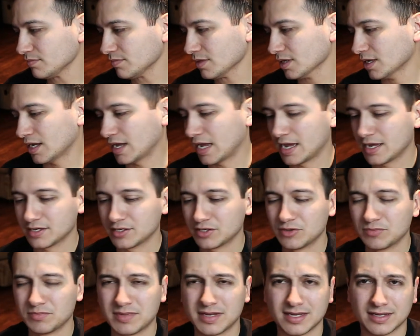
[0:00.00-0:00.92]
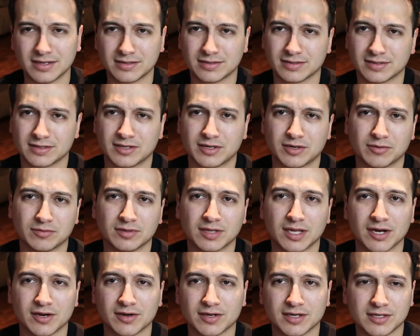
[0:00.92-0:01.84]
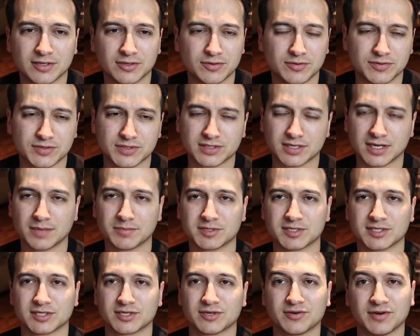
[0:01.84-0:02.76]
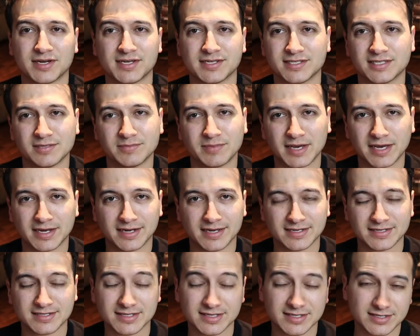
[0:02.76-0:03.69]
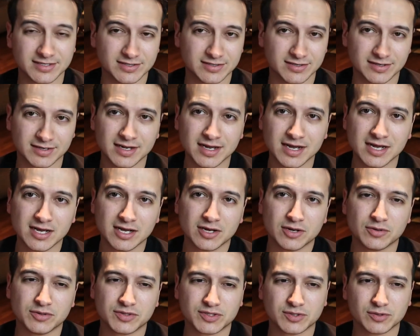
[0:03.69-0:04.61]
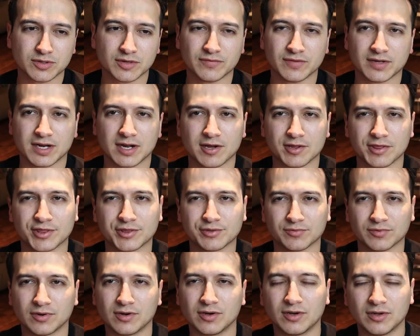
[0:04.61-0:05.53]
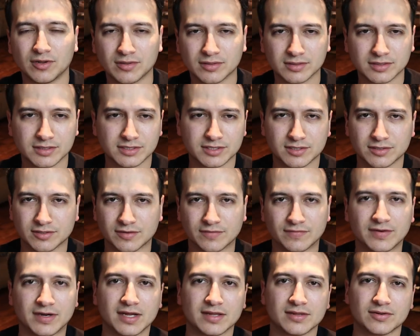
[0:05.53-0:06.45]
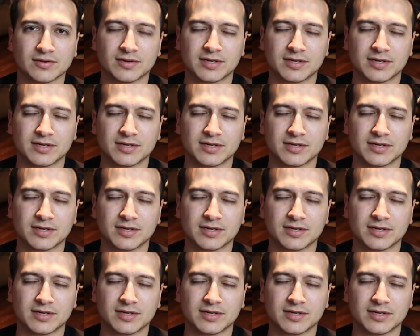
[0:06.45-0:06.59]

And you meet, Lara, who's Thomas's crazy badass sister, who is sort of like a thrall to their father.